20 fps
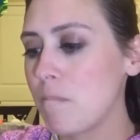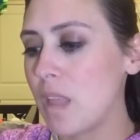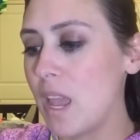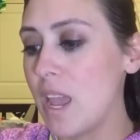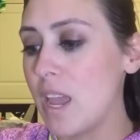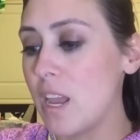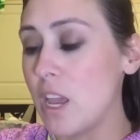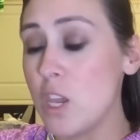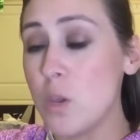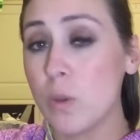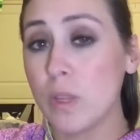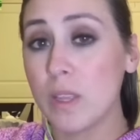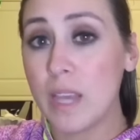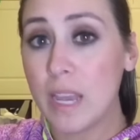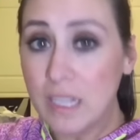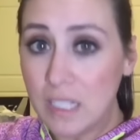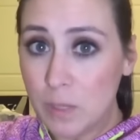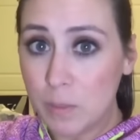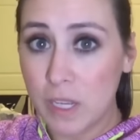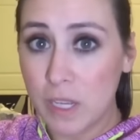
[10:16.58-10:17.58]
uh, you would
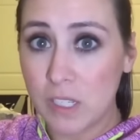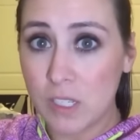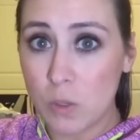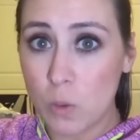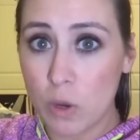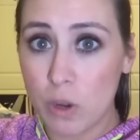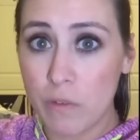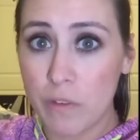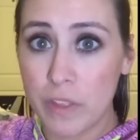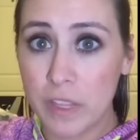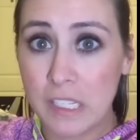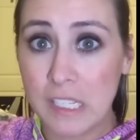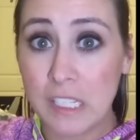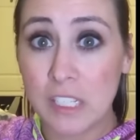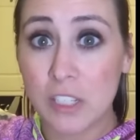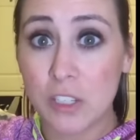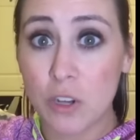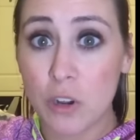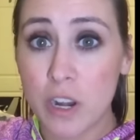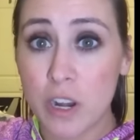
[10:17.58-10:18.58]
like to place an order for this,
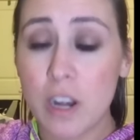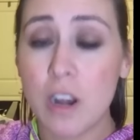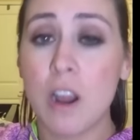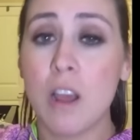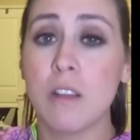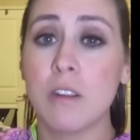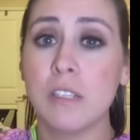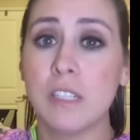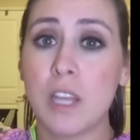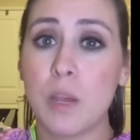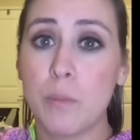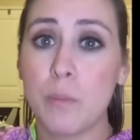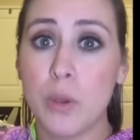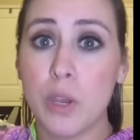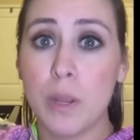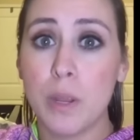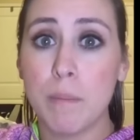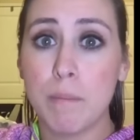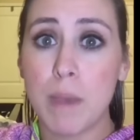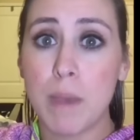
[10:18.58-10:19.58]
it's $30. I'll
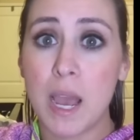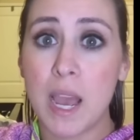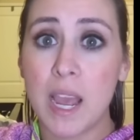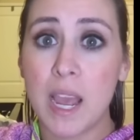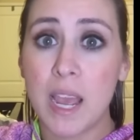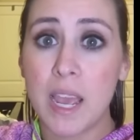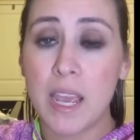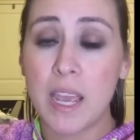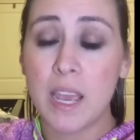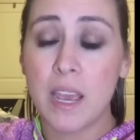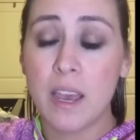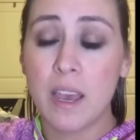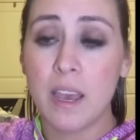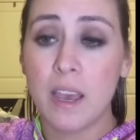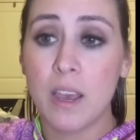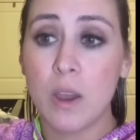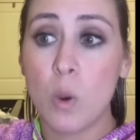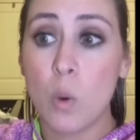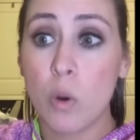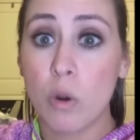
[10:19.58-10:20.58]
put my
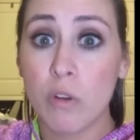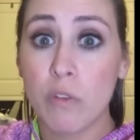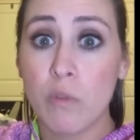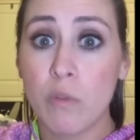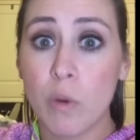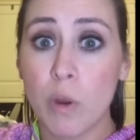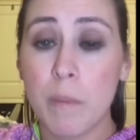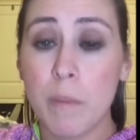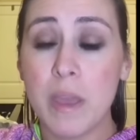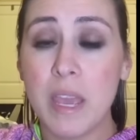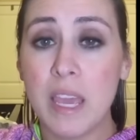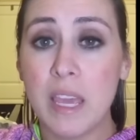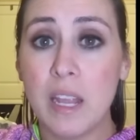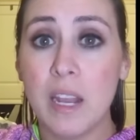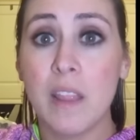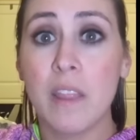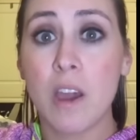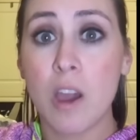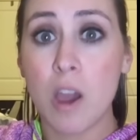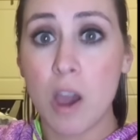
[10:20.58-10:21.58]
uh, order form
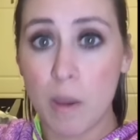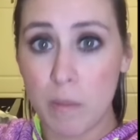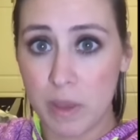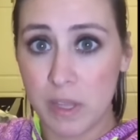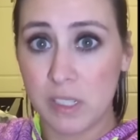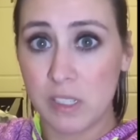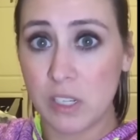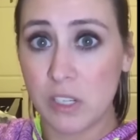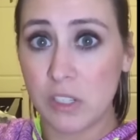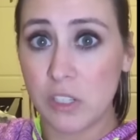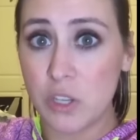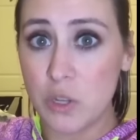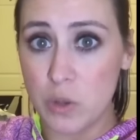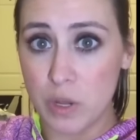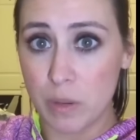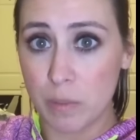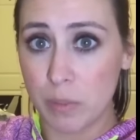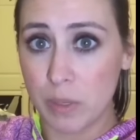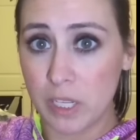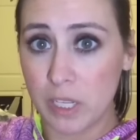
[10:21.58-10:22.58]
in the comments so you
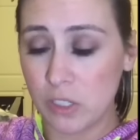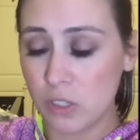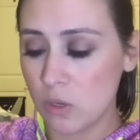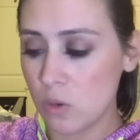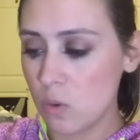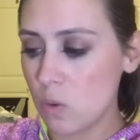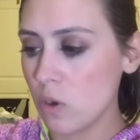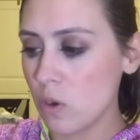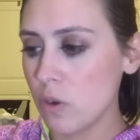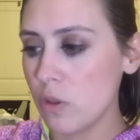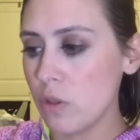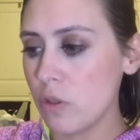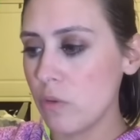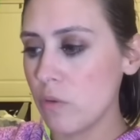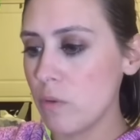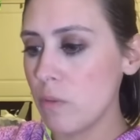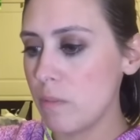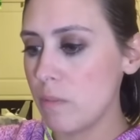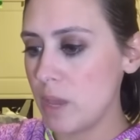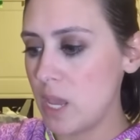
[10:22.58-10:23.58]
can place your order
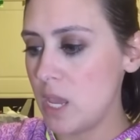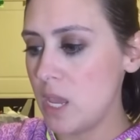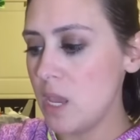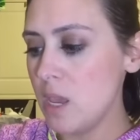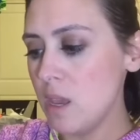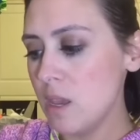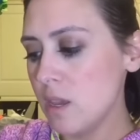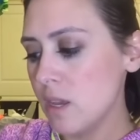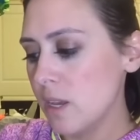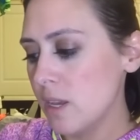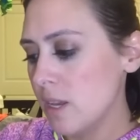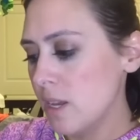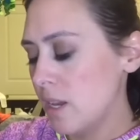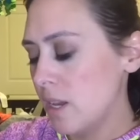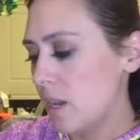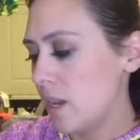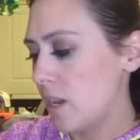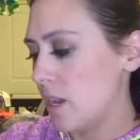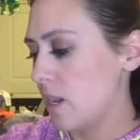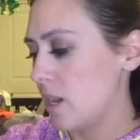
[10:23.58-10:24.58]
through me.
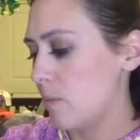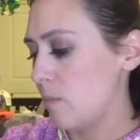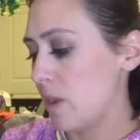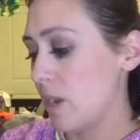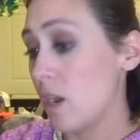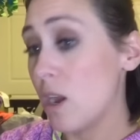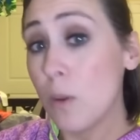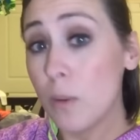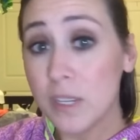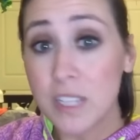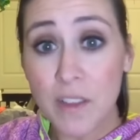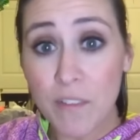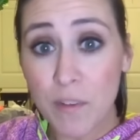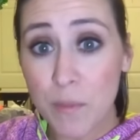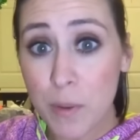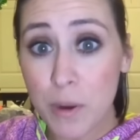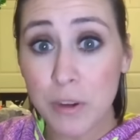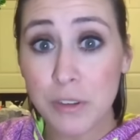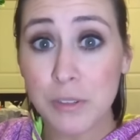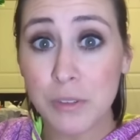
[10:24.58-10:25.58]
Um, I always have
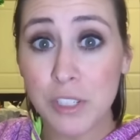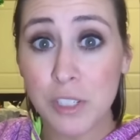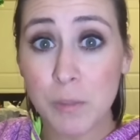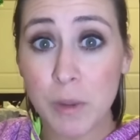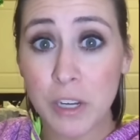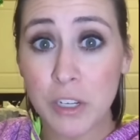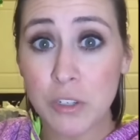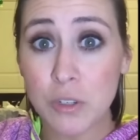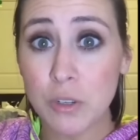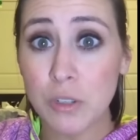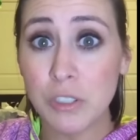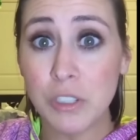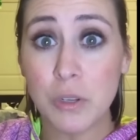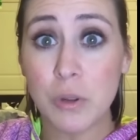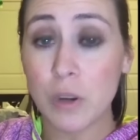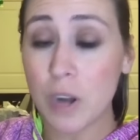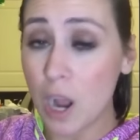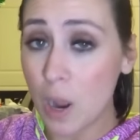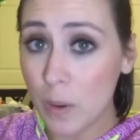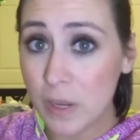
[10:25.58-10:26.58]
a personal specials.
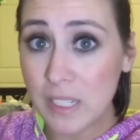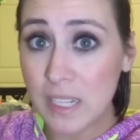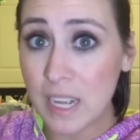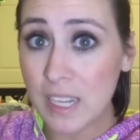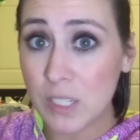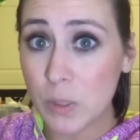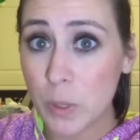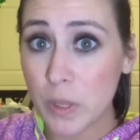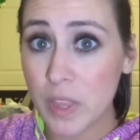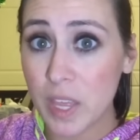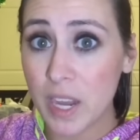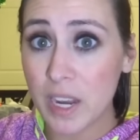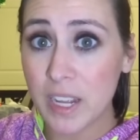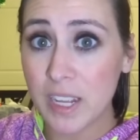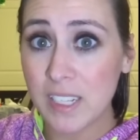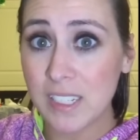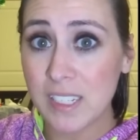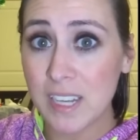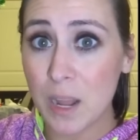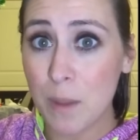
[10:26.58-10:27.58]
you can always ask what that
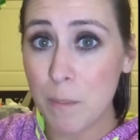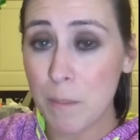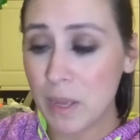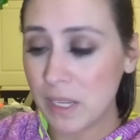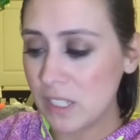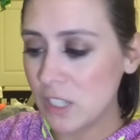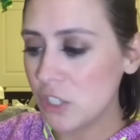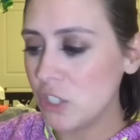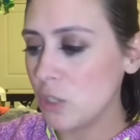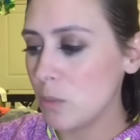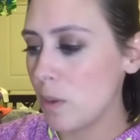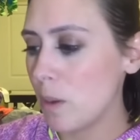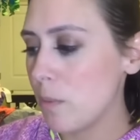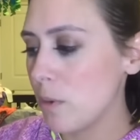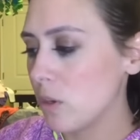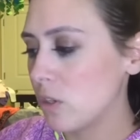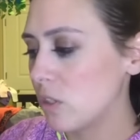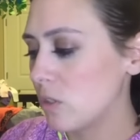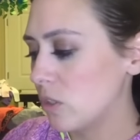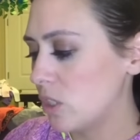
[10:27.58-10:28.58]
is, and I'll message you my
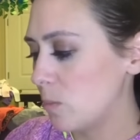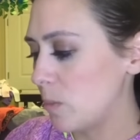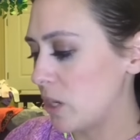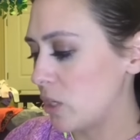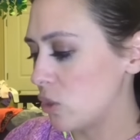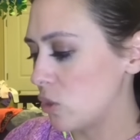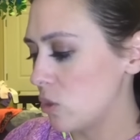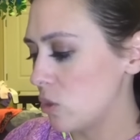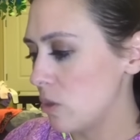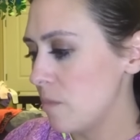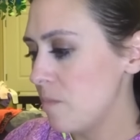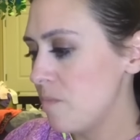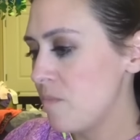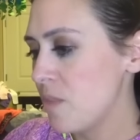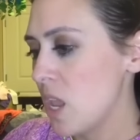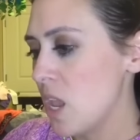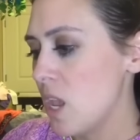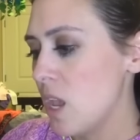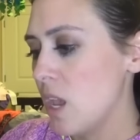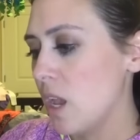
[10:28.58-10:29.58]
personal special.
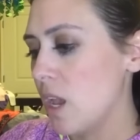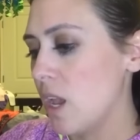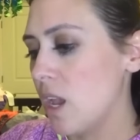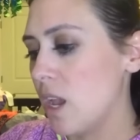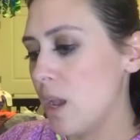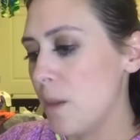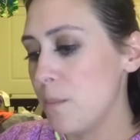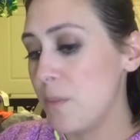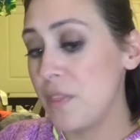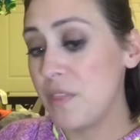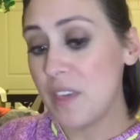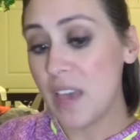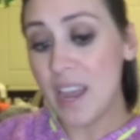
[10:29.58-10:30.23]
Um, but